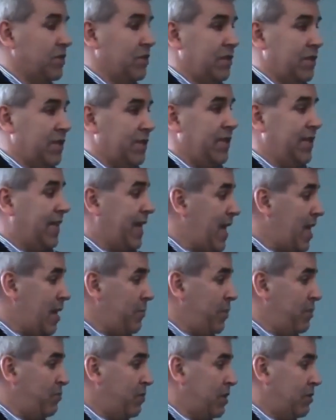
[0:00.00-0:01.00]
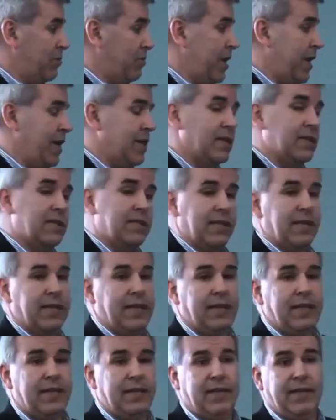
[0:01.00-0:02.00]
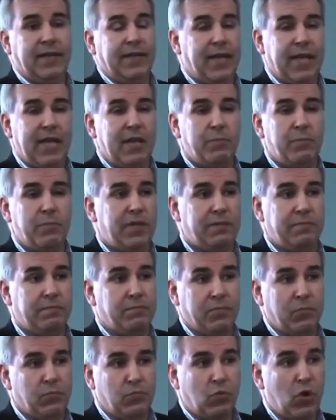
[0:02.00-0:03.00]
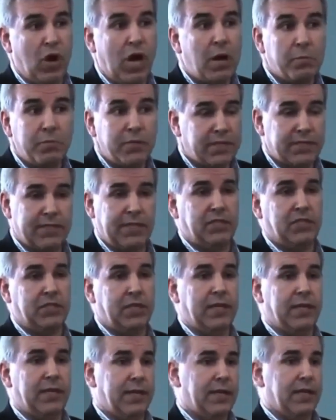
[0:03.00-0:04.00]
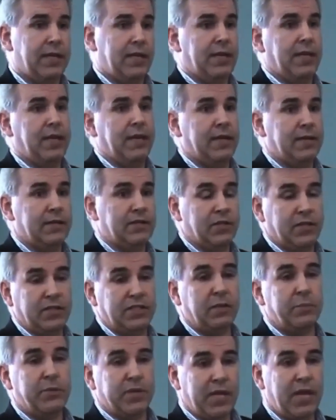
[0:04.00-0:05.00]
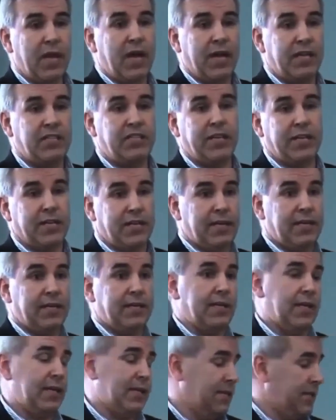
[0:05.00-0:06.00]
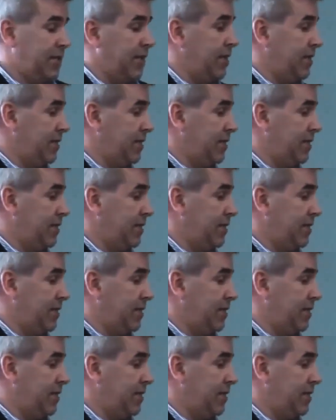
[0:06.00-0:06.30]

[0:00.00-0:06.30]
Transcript: so that it can't be recreated and it can't be robbed essentially, so that someone can hijack it and